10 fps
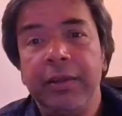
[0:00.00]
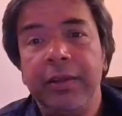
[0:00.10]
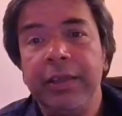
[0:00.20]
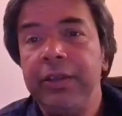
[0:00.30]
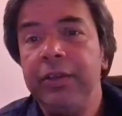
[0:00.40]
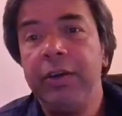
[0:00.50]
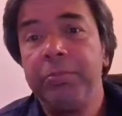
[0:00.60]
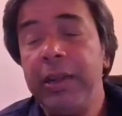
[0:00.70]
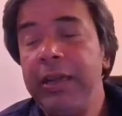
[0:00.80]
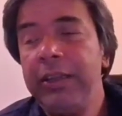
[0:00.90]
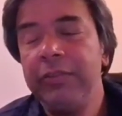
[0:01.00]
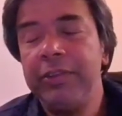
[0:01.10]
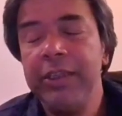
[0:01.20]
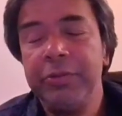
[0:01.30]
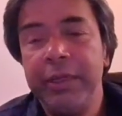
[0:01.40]
You got plenty of
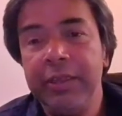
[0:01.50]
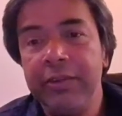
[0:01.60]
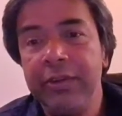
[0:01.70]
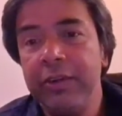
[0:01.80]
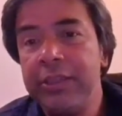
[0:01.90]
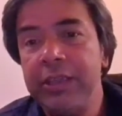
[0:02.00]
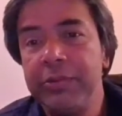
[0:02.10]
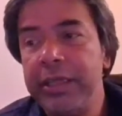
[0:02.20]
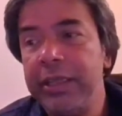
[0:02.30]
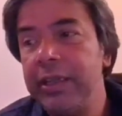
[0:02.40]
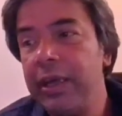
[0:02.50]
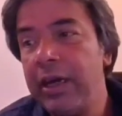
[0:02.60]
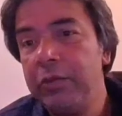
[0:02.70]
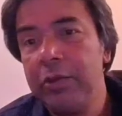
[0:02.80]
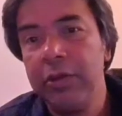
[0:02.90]
T20s. You got T20
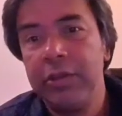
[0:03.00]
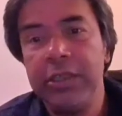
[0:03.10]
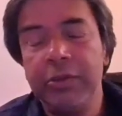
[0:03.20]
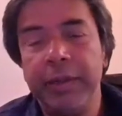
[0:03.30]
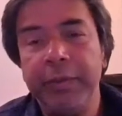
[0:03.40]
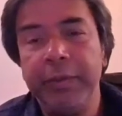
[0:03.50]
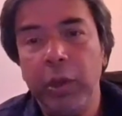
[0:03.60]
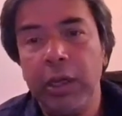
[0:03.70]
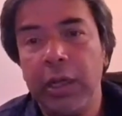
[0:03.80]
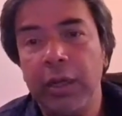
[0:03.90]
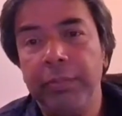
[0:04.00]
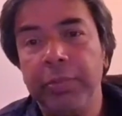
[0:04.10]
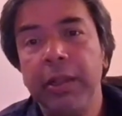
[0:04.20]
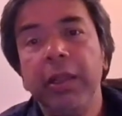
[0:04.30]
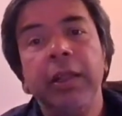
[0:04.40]
now, you got T20 World Cup,
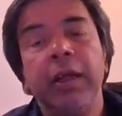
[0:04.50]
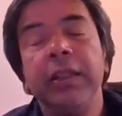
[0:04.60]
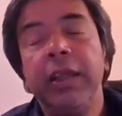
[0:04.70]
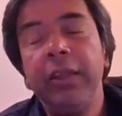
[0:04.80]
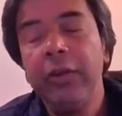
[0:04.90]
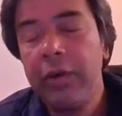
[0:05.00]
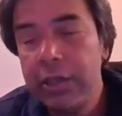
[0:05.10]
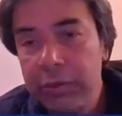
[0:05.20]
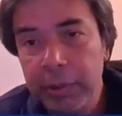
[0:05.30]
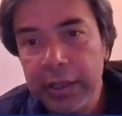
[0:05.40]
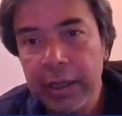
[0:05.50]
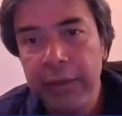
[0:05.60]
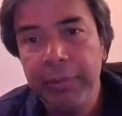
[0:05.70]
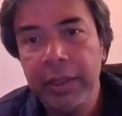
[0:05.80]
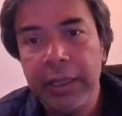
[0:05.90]
and then you got T20
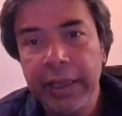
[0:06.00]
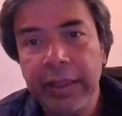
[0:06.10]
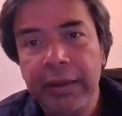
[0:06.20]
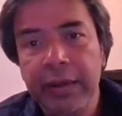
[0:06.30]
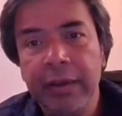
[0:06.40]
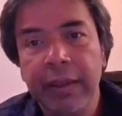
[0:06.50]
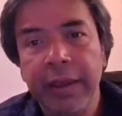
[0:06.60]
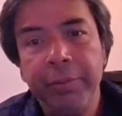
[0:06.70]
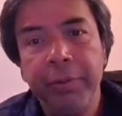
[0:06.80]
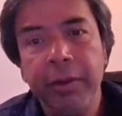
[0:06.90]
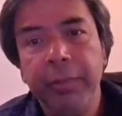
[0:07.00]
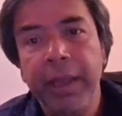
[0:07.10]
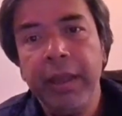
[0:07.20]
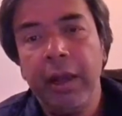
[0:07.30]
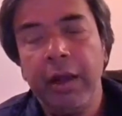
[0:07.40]
IPL again in April,
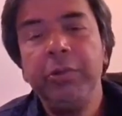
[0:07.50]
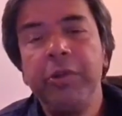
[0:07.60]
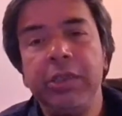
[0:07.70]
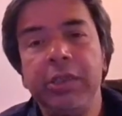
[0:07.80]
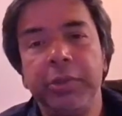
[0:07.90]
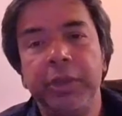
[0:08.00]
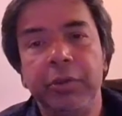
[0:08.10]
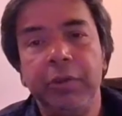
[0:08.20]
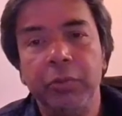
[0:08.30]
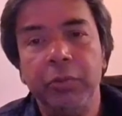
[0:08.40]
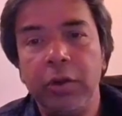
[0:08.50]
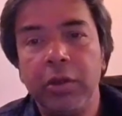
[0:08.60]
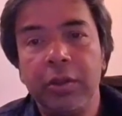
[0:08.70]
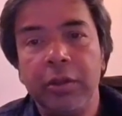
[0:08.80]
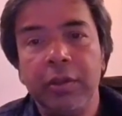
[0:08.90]
May. How much T20 do you
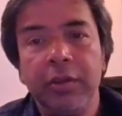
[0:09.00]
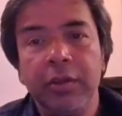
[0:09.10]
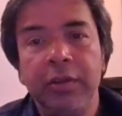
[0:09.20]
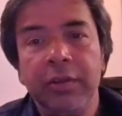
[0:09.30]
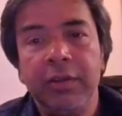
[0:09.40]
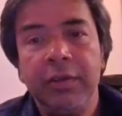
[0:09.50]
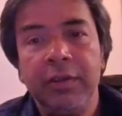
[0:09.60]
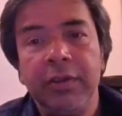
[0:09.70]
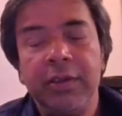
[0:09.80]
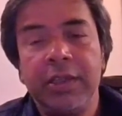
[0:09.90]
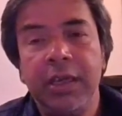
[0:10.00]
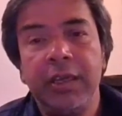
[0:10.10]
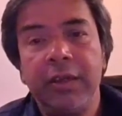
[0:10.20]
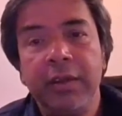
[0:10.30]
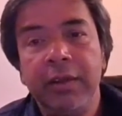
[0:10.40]
want? It's like,
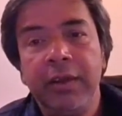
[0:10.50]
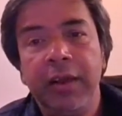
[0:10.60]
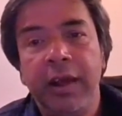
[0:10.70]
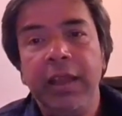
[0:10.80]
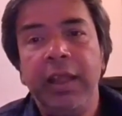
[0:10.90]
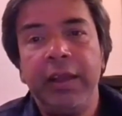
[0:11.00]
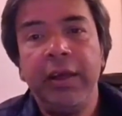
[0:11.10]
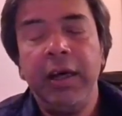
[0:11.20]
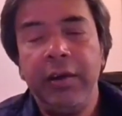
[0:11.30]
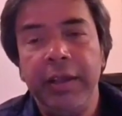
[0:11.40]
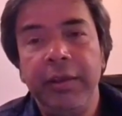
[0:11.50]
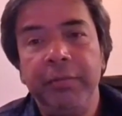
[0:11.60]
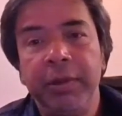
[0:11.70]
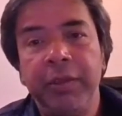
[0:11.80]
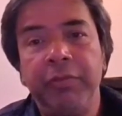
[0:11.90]
I like curry,
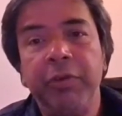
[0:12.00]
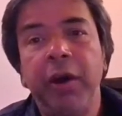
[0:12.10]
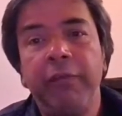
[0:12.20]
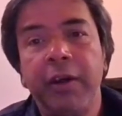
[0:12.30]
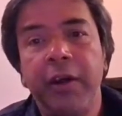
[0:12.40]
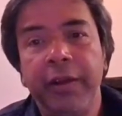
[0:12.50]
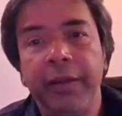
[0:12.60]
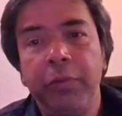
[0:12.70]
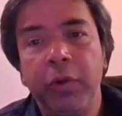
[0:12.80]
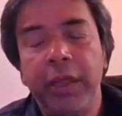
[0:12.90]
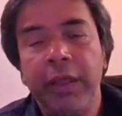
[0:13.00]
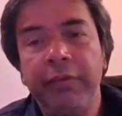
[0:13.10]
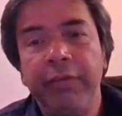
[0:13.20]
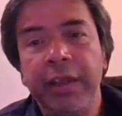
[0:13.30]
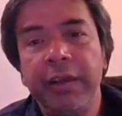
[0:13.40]
but if you have curry morning,
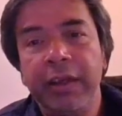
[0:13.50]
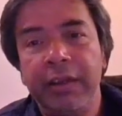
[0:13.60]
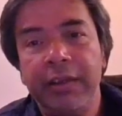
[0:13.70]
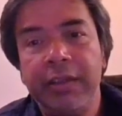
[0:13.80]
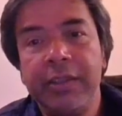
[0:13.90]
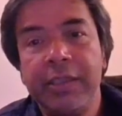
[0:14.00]
evening, night,